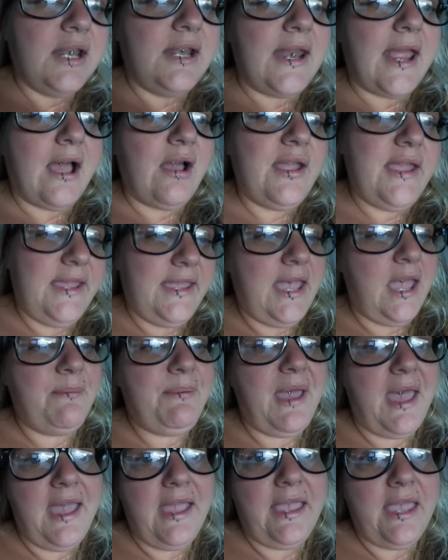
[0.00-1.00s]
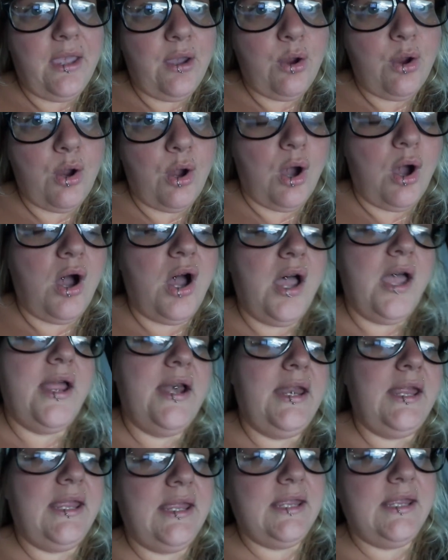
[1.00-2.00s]
Now, he kept egging her
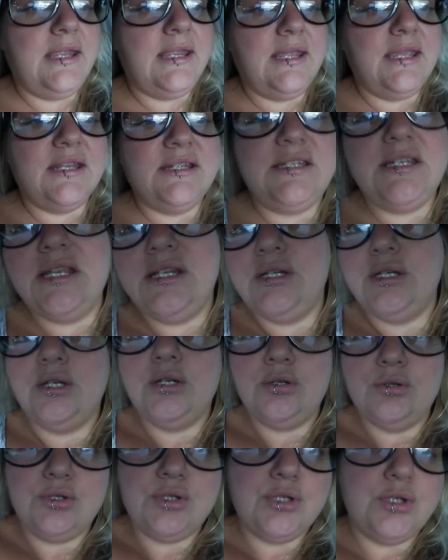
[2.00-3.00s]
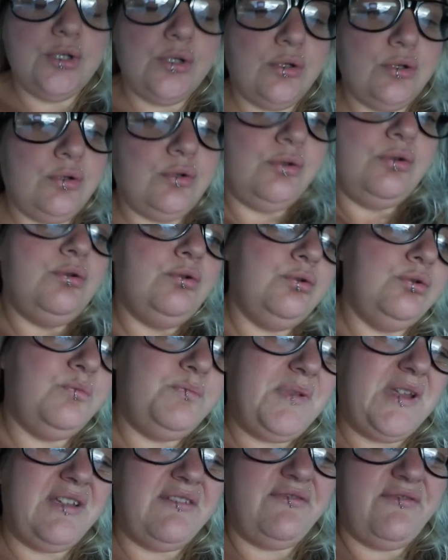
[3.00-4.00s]
on. He continued
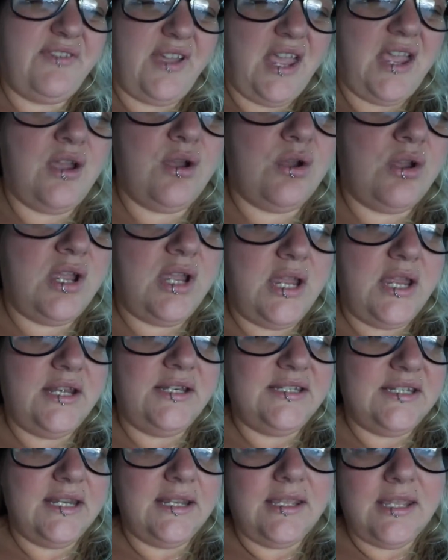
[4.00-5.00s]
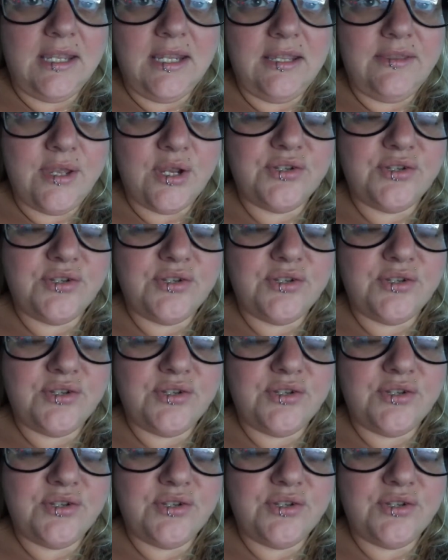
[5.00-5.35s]
to be very dicky.